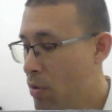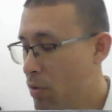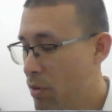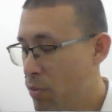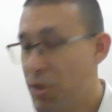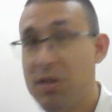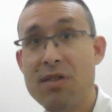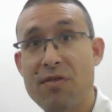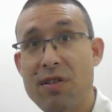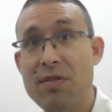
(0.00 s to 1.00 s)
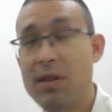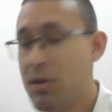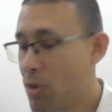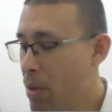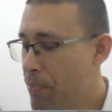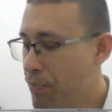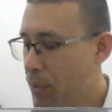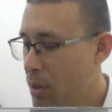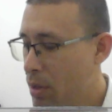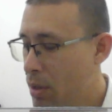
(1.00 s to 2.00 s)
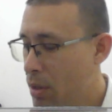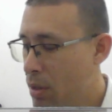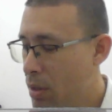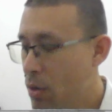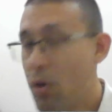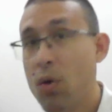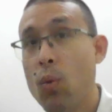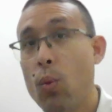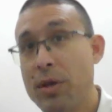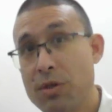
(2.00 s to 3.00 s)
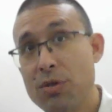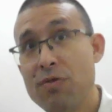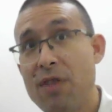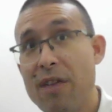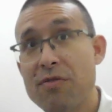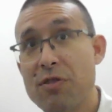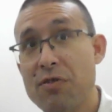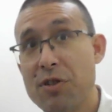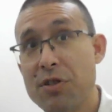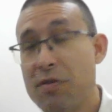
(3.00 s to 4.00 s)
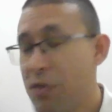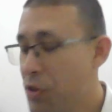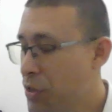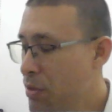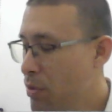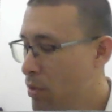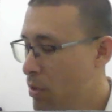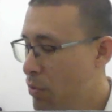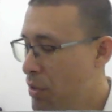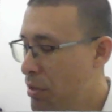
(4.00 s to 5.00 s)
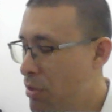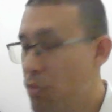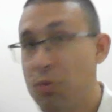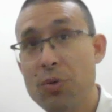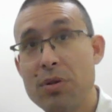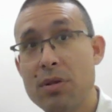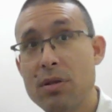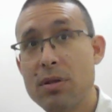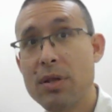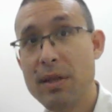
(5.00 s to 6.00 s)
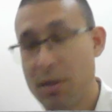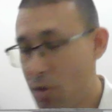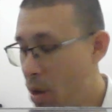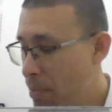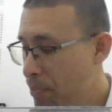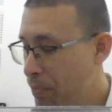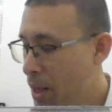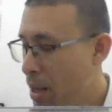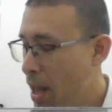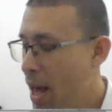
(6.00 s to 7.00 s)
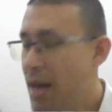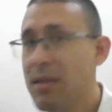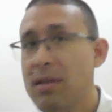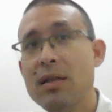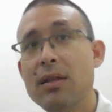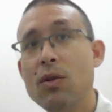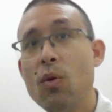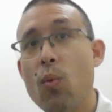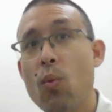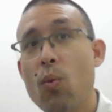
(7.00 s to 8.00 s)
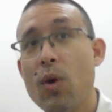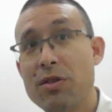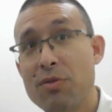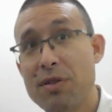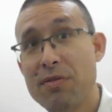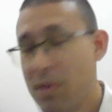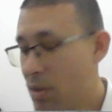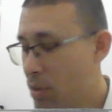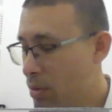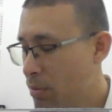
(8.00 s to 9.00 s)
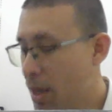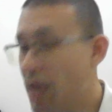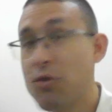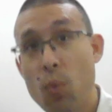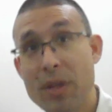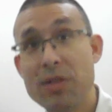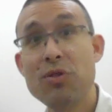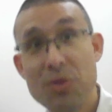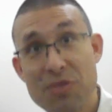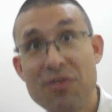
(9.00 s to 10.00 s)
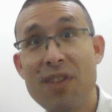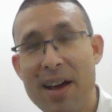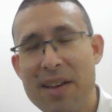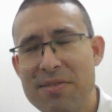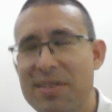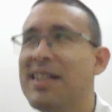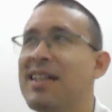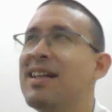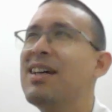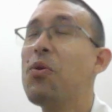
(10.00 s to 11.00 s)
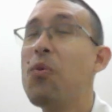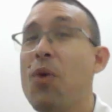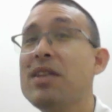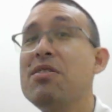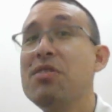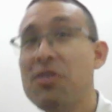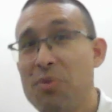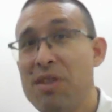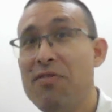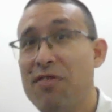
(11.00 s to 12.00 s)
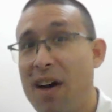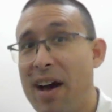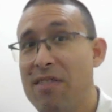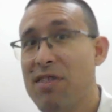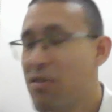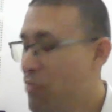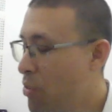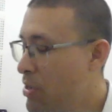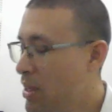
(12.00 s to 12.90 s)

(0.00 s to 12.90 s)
which is the 5th in the top. 1, 2, 5 for first inversion, which is the root in the top, and 1, 3, yeah, so 1, 2, 5, 1, 3, 5 for the